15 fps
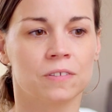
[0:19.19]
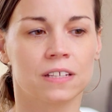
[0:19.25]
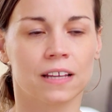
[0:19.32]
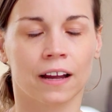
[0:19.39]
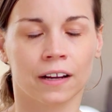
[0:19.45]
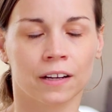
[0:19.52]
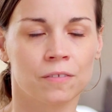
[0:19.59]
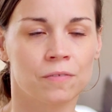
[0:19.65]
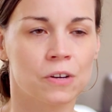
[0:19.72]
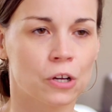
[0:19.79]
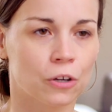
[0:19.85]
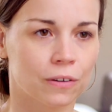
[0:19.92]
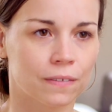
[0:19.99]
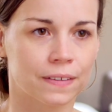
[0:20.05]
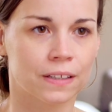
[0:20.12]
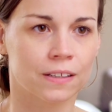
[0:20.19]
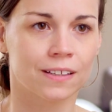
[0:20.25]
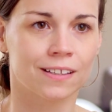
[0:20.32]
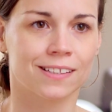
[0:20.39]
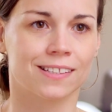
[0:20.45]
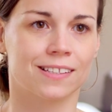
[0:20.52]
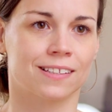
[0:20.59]
was kind of
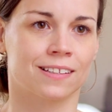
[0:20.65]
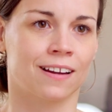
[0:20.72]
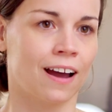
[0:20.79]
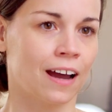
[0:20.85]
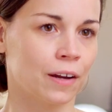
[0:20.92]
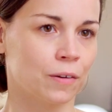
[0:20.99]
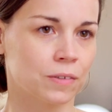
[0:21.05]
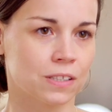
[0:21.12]
nervous and I